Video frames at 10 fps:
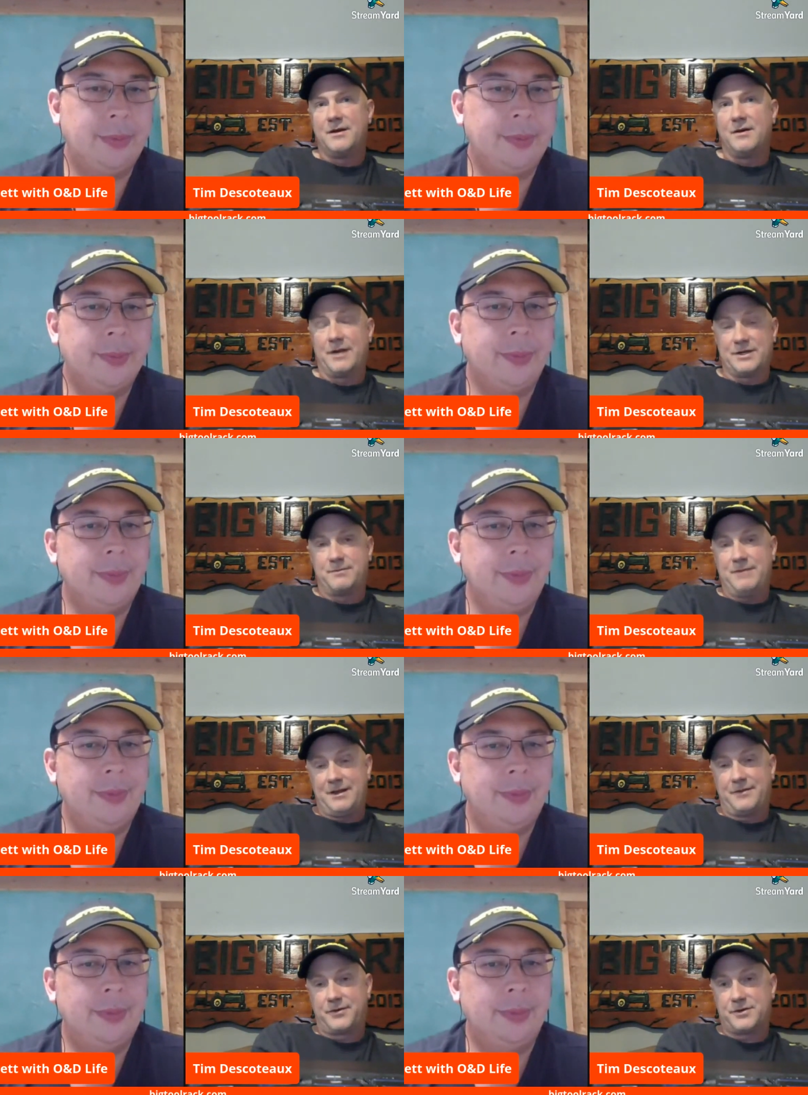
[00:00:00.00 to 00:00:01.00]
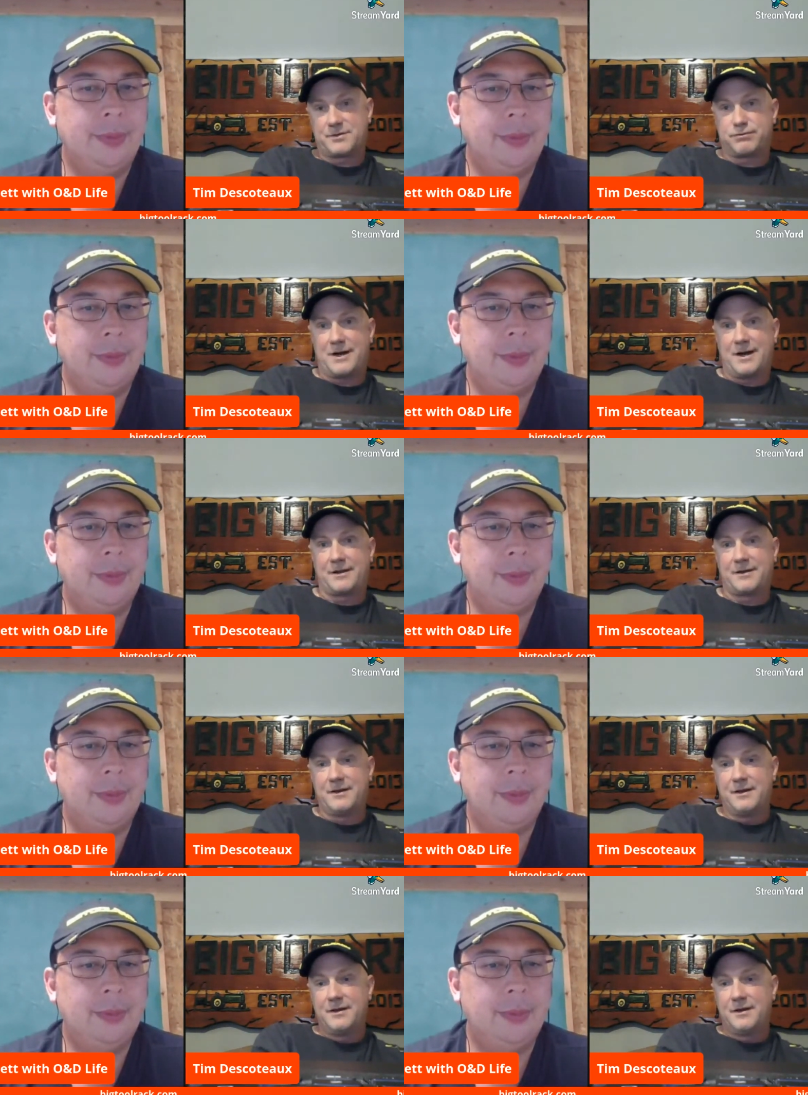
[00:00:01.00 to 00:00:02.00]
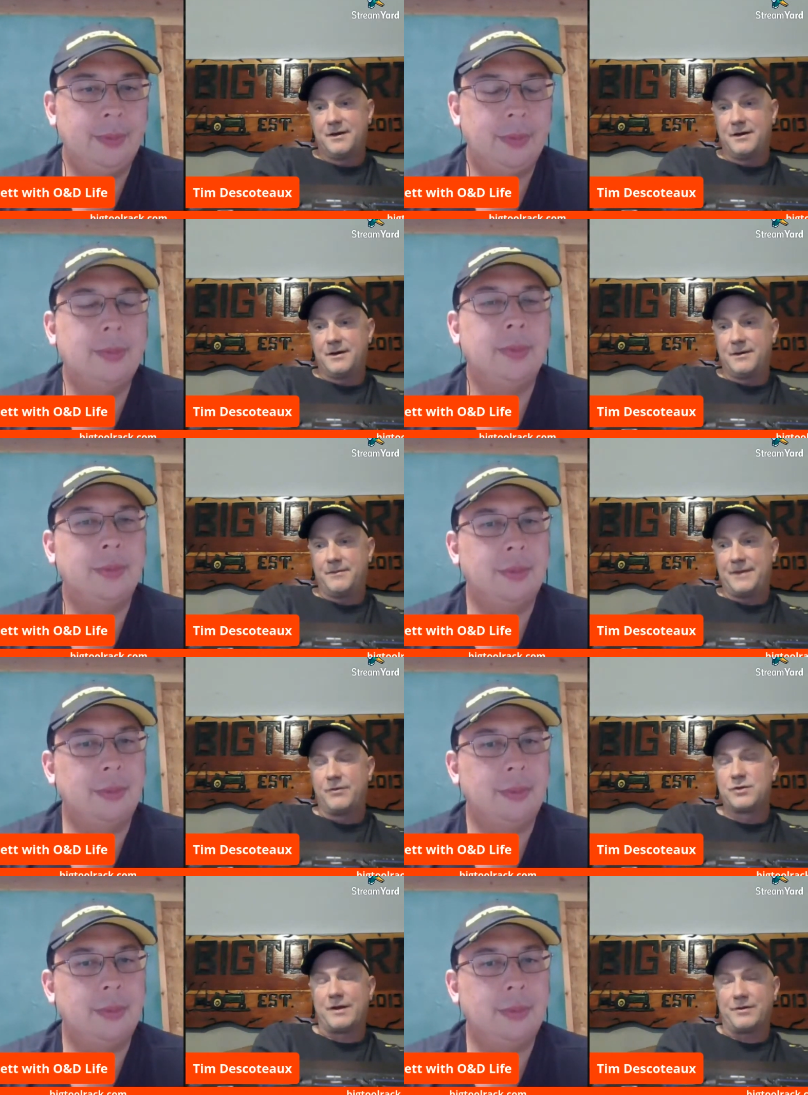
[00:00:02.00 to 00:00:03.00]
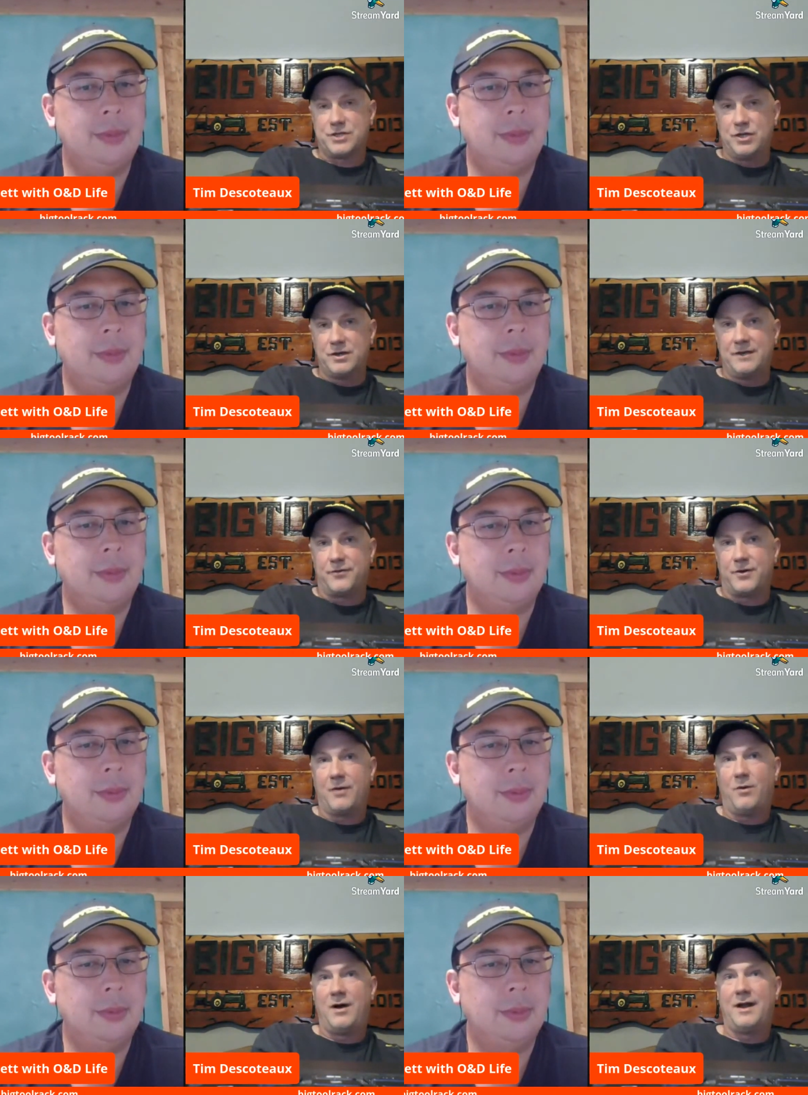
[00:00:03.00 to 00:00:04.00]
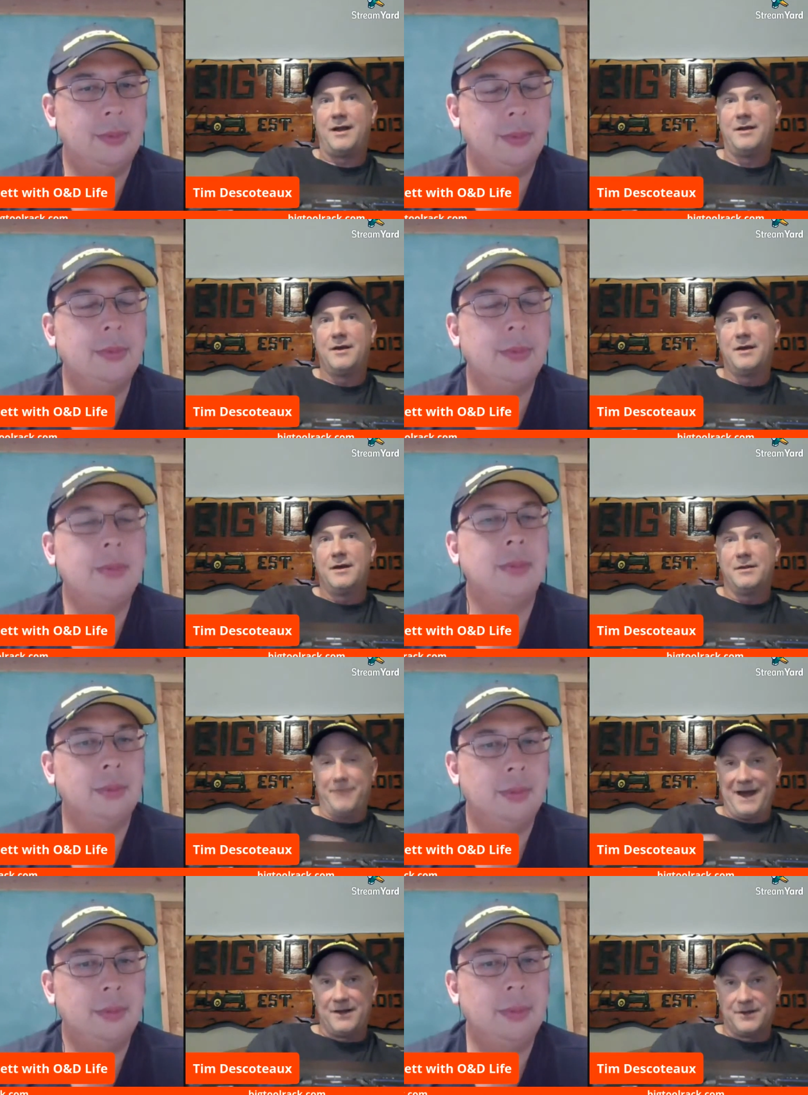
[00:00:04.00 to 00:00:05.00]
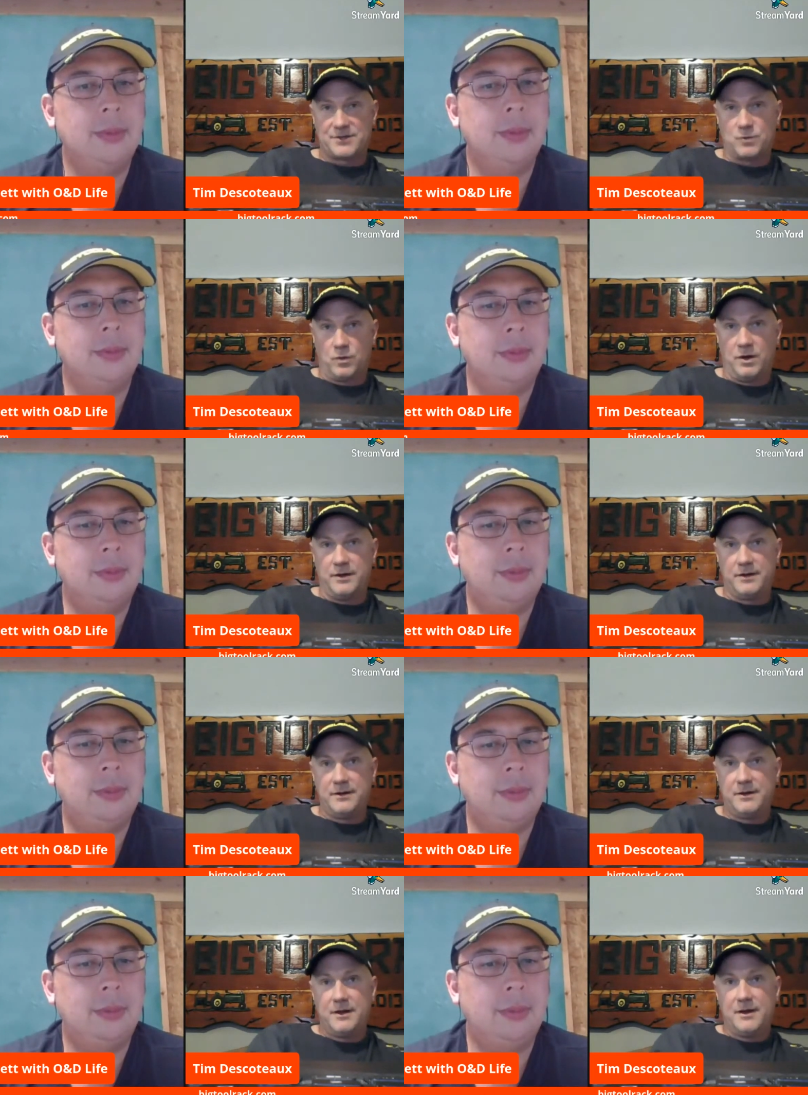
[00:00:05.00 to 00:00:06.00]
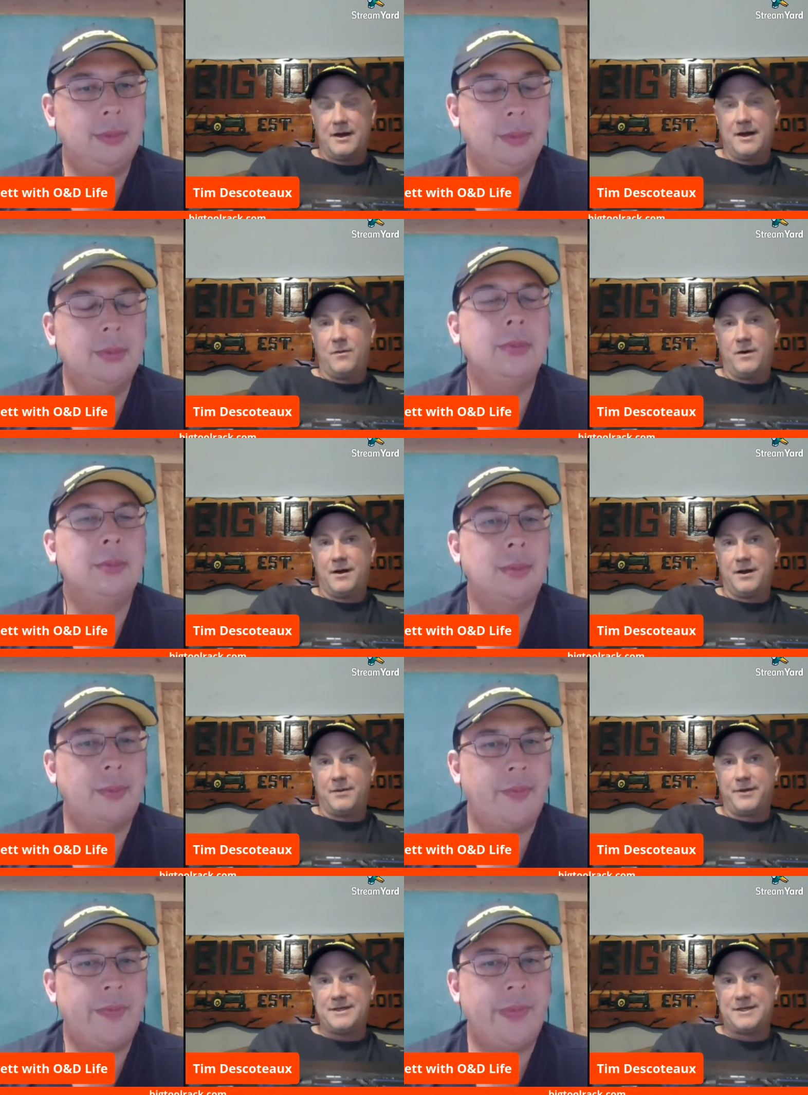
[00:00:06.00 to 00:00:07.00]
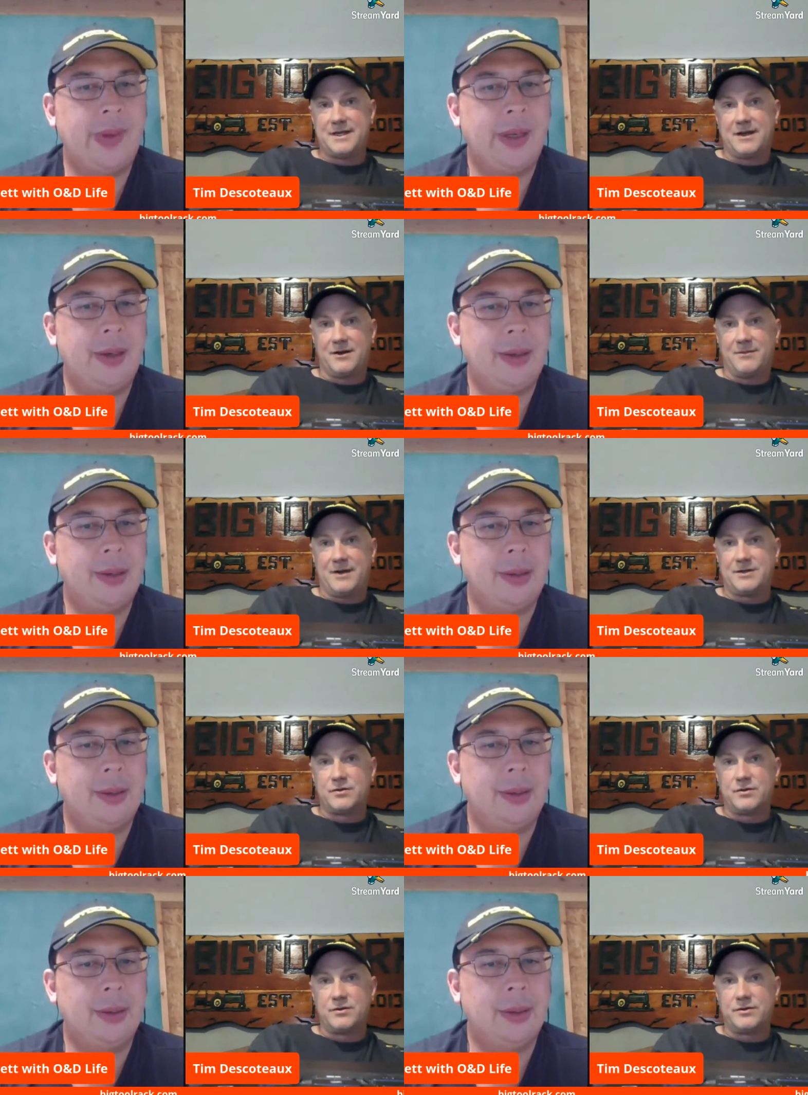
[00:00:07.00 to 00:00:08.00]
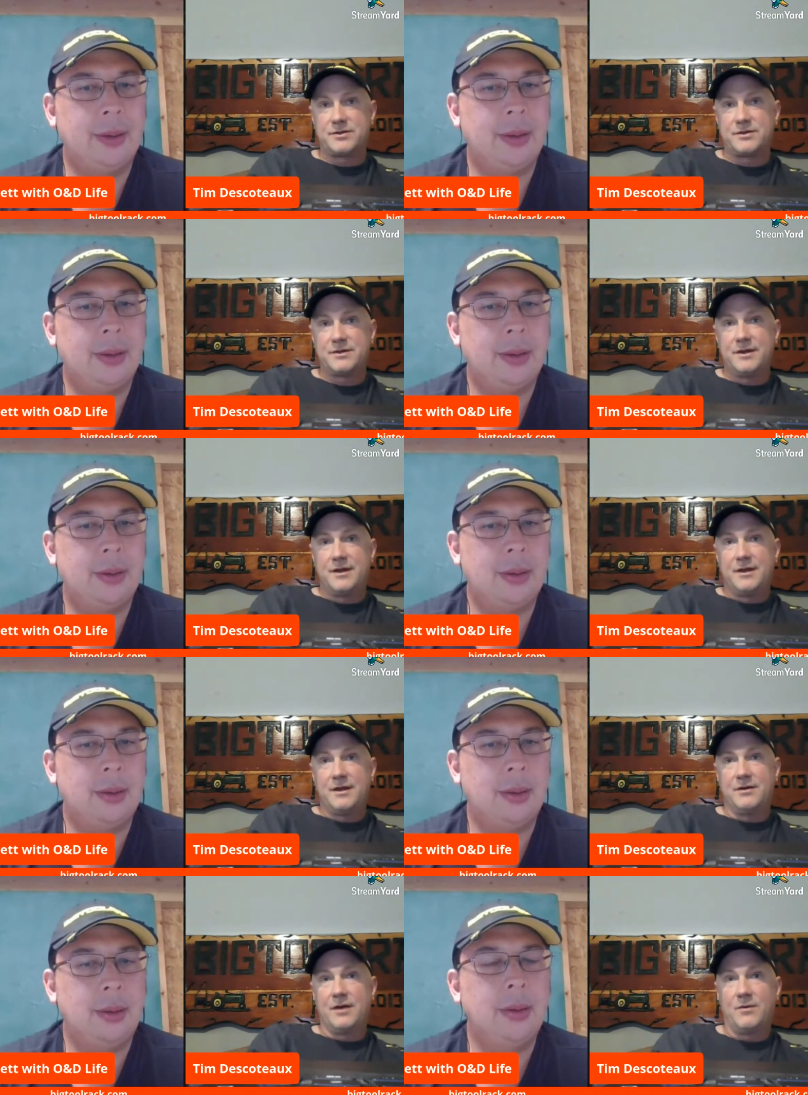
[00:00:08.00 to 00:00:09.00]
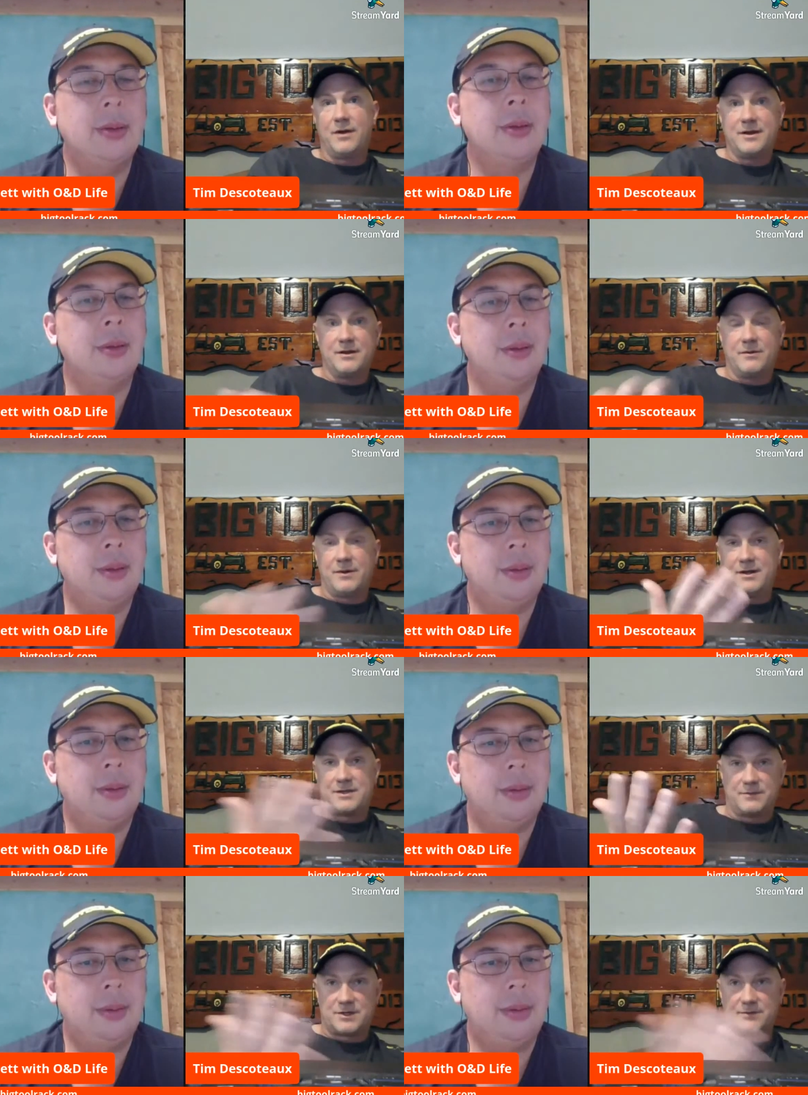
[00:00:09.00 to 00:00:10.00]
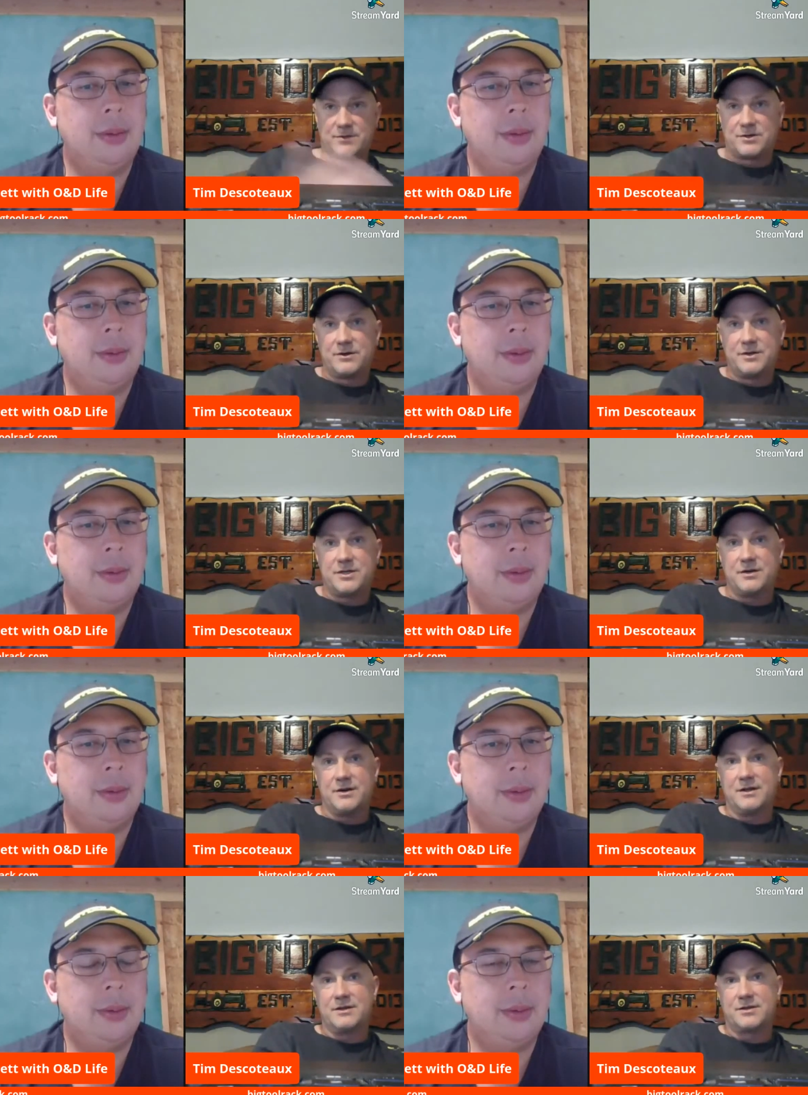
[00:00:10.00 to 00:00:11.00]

Speaker 1: uh, when I made the first product, um, that was what I was looking for. I wanted ballast one I wanted a place to carry my tools, you know, and I wanted I wanted some, some storage area.